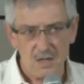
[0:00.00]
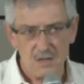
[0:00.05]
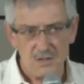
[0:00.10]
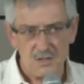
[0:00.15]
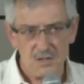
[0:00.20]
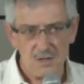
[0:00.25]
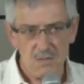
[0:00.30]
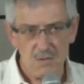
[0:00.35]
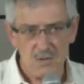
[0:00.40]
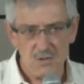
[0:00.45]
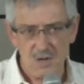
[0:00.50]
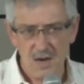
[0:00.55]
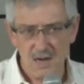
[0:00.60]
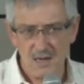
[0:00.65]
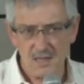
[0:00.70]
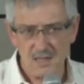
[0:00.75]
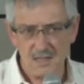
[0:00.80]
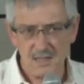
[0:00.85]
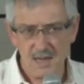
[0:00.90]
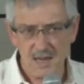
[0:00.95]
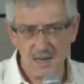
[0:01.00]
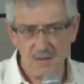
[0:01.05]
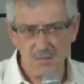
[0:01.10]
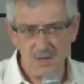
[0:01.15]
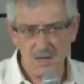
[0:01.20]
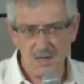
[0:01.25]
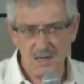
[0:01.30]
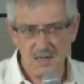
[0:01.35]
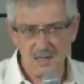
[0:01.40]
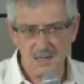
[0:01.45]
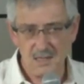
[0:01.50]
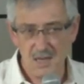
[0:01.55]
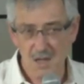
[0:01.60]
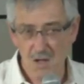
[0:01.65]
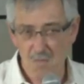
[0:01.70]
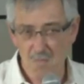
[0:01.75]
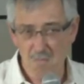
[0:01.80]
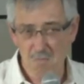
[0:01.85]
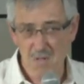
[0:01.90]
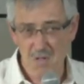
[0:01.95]
So we're trying to say we're going to
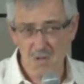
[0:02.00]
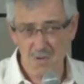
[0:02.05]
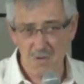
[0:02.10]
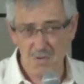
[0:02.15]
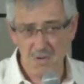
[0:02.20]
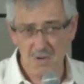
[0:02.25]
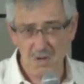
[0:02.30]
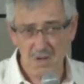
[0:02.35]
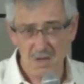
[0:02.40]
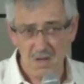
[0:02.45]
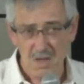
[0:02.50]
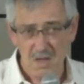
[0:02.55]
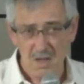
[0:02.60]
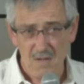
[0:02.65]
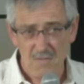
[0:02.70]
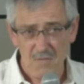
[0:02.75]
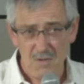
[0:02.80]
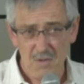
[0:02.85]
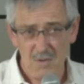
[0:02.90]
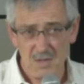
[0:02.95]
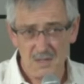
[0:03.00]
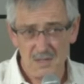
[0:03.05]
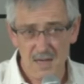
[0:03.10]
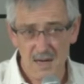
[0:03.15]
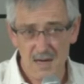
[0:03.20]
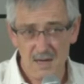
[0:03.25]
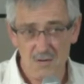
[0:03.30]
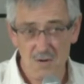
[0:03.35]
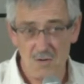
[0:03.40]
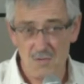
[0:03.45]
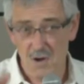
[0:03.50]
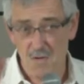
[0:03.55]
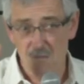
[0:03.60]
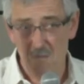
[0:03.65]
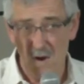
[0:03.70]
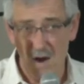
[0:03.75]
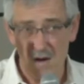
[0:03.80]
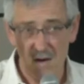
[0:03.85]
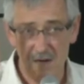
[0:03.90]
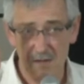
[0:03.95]
sell milk, that we're saying, oh, don't
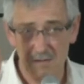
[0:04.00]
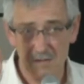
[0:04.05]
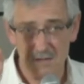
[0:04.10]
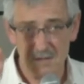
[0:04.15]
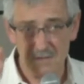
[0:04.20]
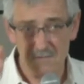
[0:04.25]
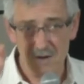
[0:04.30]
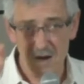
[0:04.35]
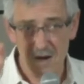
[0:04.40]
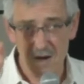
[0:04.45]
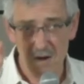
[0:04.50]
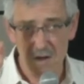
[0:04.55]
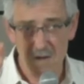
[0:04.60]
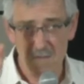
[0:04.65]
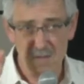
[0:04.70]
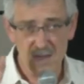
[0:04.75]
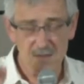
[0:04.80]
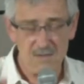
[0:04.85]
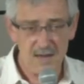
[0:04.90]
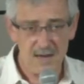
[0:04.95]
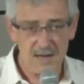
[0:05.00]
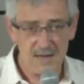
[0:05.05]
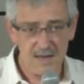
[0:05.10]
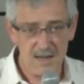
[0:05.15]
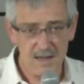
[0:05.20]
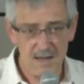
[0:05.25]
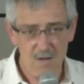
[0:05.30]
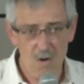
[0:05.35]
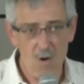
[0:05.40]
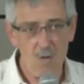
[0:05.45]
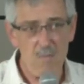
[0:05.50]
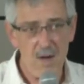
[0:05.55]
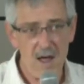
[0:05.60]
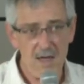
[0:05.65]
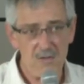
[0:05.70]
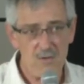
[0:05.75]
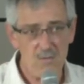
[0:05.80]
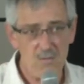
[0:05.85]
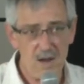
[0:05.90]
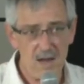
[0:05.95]
worry, there's very low methane here. Oh, by
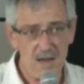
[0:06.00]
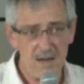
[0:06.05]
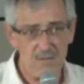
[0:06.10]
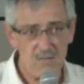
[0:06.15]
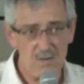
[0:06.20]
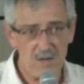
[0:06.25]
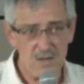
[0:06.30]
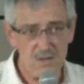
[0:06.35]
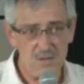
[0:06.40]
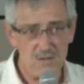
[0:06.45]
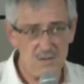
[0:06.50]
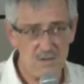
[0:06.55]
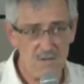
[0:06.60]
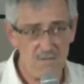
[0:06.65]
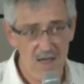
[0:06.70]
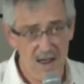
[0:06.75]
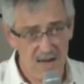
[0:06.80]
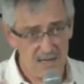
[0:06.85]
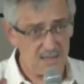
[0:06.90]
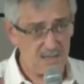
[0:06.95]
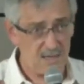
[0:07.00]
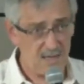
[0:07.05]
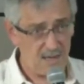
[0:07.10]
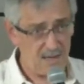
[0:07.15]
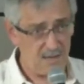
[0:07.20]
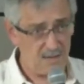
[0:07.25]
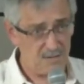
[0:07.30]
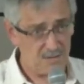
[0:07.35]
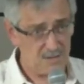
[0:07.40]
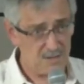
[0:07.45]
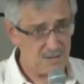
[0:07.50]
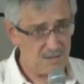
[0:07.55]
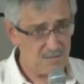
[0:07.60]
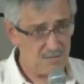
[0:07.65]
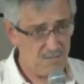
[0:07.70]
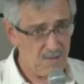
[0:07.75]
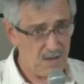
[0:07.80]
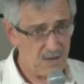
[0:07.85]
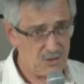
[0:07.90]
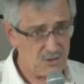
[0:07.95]
the way, we used a vaccine to
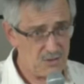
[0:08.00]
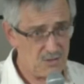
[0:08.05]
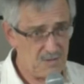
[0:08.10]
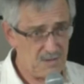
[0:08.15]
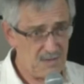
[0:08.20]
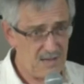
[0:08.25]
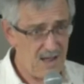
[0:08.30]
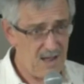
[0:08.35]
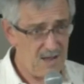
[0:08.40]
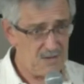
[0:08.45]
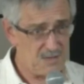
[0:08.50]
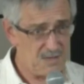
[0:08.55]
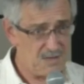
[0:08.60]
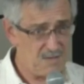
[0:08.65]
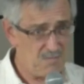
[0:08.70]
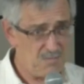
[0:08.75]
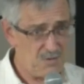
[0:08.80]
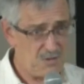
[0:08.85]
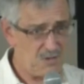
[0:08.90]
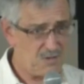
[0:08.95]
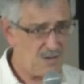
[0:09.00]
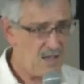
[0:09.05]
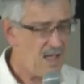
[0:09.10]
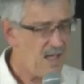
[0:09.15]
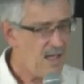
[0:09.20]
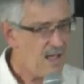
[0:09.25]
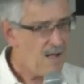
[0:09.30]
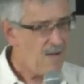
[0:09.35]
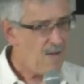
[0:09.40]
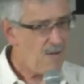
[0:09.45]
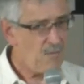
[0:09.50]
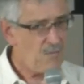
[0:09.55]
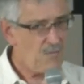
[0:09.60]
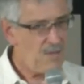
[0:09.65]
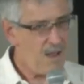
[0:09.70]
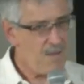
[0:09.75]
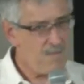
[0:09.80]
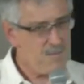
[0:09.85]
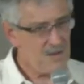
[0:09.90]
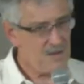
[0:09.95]
make sure the cows didn't produce.
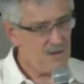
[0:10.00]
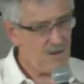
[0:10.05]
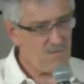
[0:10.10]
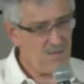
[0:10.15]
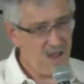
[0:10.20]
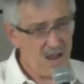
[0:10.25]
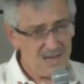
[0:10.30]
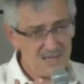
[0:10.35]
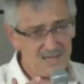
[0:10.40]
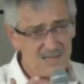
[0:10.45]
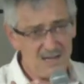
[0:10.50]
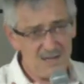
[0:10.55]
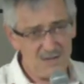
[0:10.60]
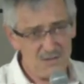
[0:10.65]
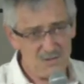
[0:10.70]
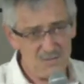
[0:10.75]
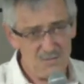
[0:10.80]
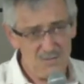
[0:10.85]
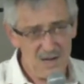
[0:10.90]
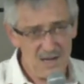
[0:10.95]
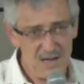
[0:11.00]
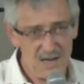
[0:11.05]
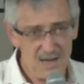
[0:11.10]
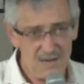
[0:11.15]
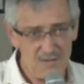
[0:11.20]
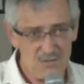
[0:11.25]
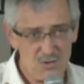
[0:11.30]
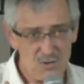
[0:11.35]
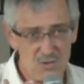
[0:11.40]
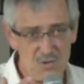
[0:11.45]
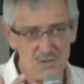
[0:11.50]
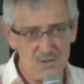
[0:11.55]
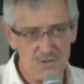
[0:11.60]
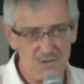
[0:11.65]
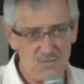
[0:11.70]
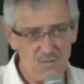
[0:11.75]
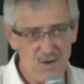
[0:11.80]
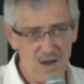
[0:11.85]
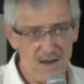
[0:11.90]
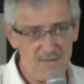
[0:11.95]
A vaccine is a really
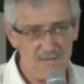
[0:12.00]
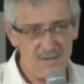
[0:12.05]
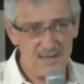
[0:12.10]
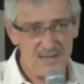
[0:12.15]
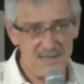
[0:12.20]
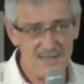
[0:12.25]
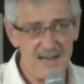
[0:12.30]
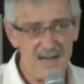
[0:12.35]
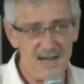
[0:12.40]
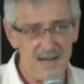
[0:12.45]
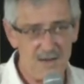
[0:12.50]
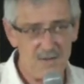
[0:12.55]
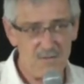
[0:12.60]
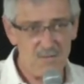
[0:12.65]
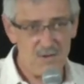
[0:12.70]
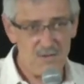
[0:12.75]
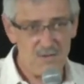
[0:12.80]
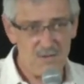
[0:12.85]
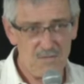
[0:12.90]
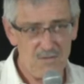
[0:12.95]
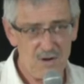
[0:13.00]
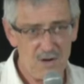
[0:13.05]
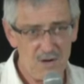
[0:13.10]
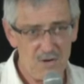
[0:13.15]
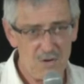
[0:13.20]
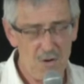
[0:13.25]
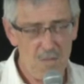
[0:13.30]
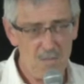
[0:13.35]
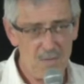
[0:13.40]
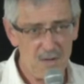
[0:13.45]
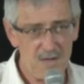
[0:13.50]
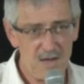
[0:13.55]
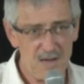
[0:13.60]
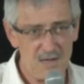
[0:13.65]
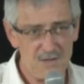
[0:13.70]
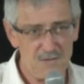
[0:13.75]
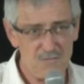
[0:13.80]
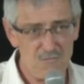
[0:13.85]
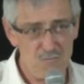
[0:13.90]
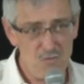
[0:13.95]
intrusive way of dealing with the very
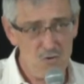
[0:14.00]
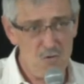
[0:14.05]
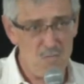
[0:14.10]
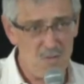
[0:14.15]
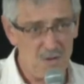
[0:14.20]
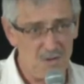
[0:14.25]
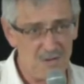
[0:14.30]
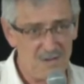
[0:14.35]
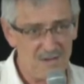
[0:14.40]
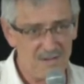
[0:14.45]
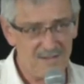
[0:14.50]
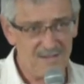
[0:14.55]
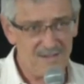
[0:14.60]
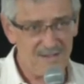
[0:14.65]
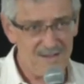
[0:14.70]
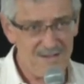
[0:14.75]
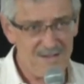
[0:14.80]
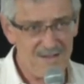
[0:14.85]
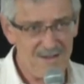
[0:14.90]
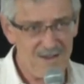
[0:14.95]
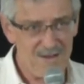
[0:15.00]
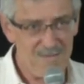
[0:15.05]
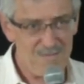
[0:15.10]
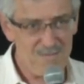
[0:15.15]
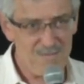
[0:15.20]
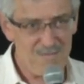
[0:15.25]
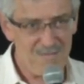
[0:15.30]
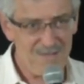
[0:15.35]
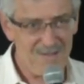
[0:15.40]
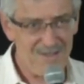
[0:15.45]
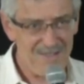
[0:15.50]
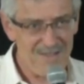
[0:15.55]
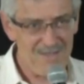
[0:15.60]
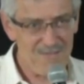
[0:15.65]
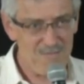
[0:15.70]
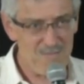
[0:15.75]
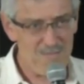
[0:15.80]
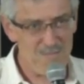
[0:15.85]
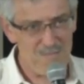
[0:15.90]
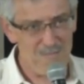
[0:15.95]
complicated rumen and
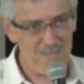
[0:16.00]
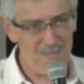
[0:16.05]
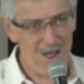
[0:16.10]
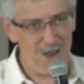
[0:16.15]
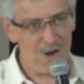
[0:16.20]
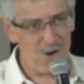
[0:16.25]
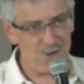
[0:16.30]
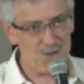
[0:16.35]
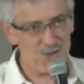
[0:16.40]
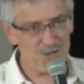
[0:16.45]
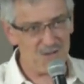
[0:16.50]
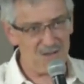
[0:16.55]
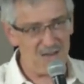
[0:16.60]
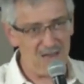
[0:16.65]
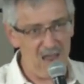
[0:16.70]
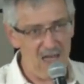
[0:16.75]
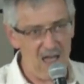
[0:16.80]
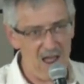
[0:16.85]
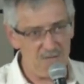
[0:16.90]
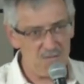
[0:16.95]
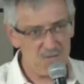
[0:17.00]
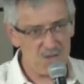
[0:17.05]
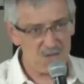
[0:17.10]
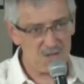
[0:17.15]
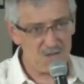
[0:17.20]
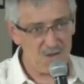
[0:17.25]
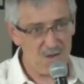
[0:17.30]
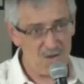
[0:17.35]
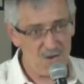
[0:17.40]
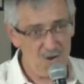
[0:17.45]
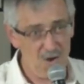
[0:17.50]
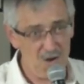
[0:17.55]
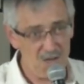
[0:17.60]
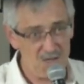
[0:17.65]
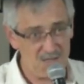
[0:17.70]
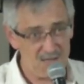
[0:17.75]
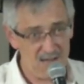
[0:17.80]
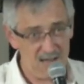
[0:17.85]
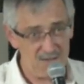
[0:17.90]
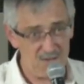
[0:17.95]
biological life that's going on
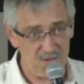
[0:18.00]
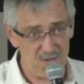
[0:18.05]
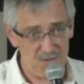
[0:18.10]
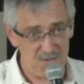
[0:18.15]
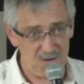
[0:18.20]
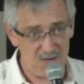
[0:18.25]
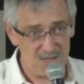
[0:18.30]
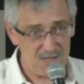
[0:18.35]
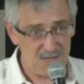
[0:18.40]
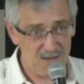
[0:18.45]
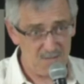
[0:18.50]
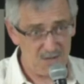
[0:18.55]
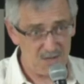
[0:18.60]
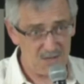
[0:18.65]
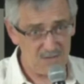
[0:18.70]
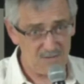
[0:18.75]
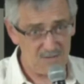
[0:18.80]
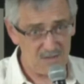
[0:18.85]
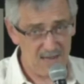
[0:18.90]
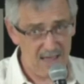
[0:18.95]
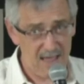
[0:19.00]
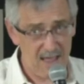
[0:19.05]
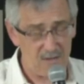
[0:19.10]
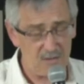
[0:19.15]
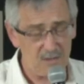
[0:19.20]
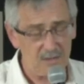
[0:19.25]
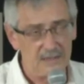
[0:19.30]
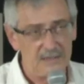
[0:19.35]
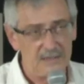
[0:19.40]
inside the three stomachs of the cow.